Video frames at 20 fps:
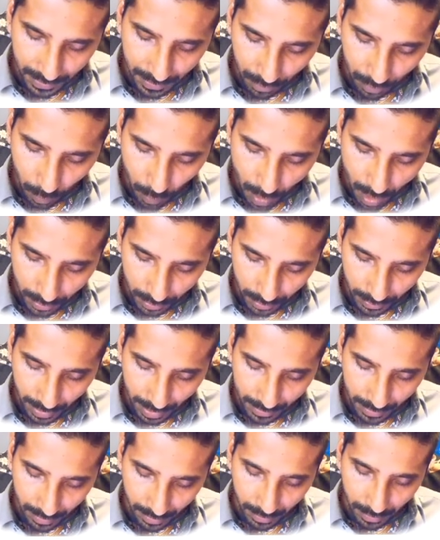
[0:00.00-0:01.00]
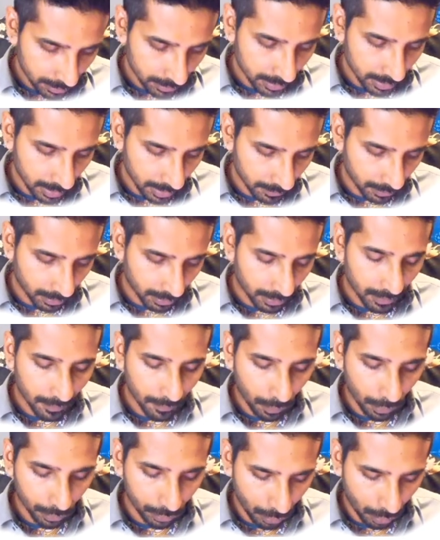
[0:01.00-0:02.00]
to work together to deliver
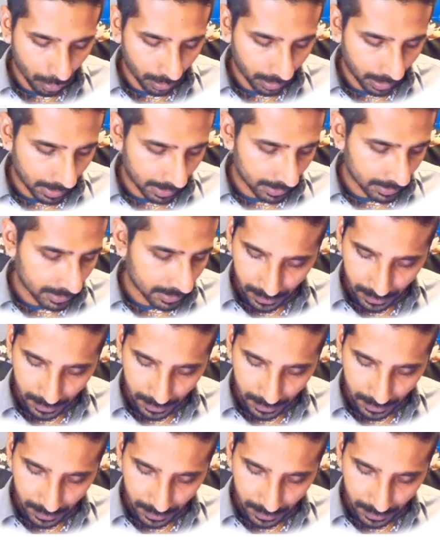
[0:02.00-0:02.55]
for your clients.